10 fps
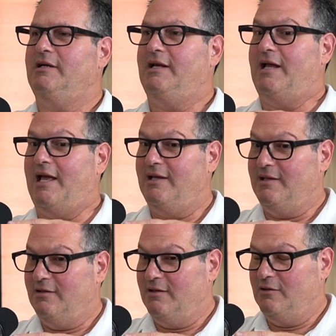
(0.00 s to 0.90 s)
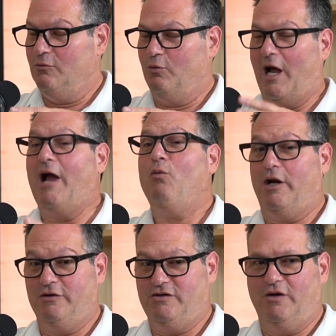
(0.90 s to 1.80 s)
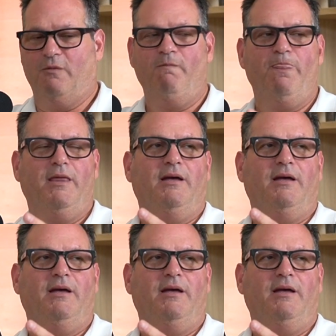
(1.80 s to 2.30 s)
and what I want to do,